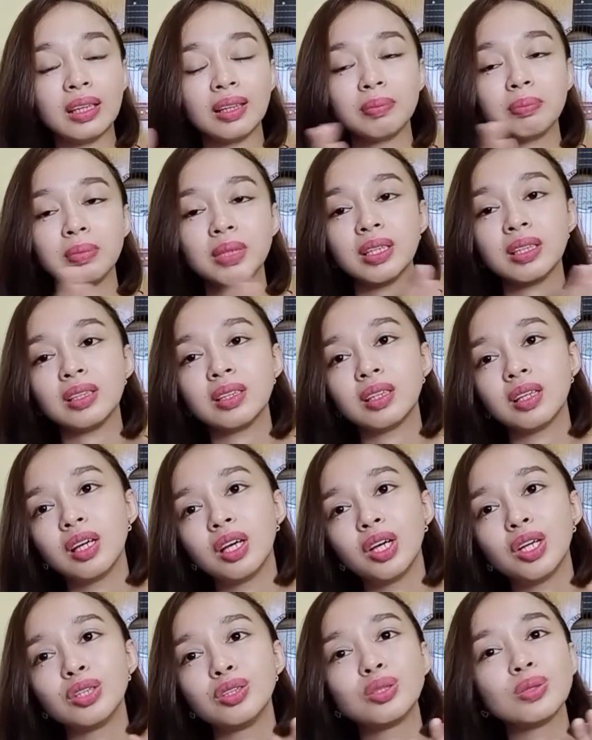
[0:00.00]
I mean,
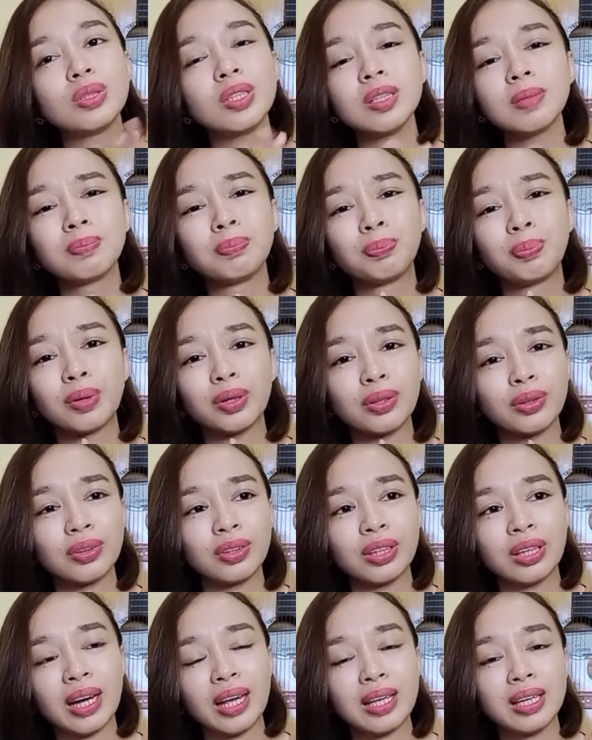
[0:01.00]
do not
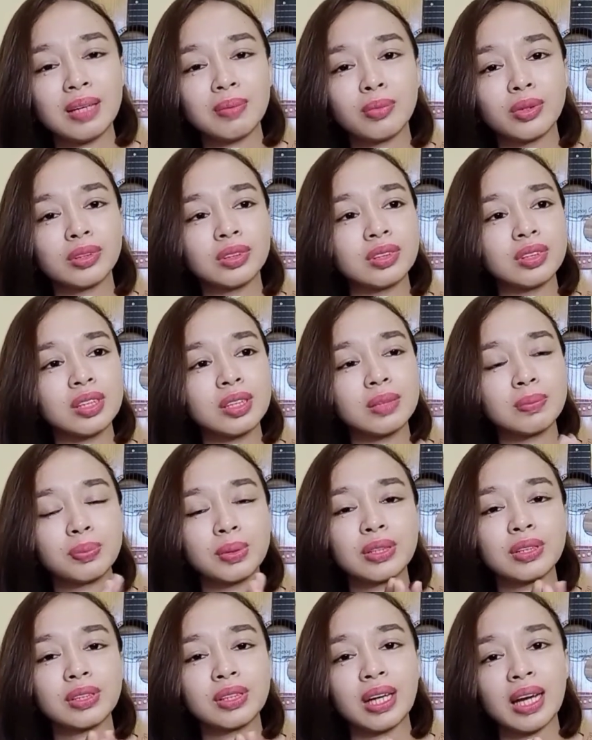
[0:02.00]
bother anymore. Do not
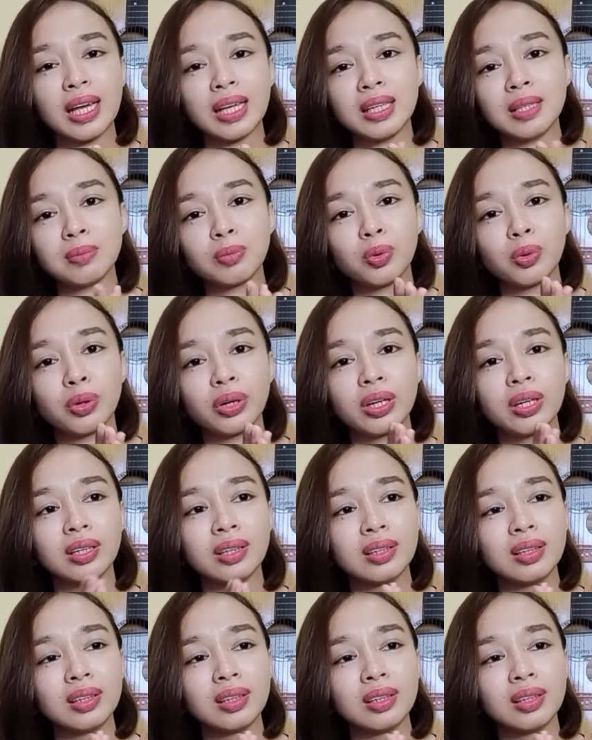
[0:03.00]
bother anymore